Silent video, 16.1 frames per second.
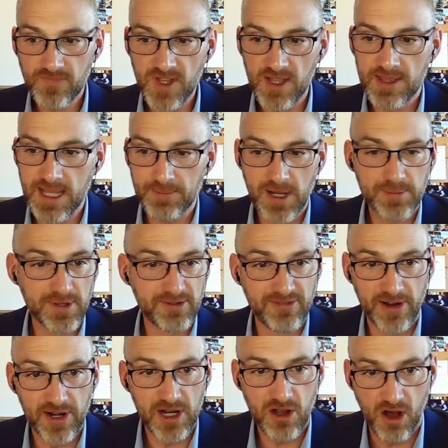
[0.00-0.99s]
They might be
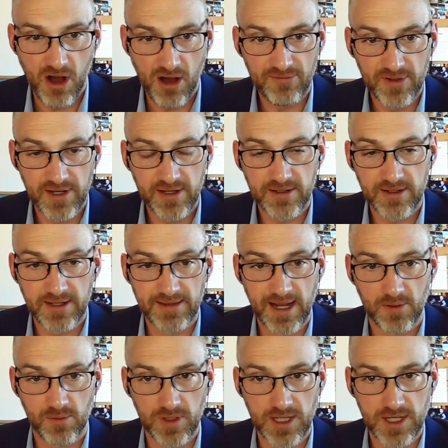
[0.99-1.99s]
very confident in
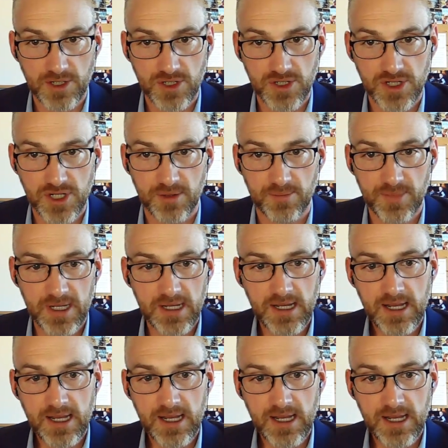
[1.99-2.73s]
that relationship.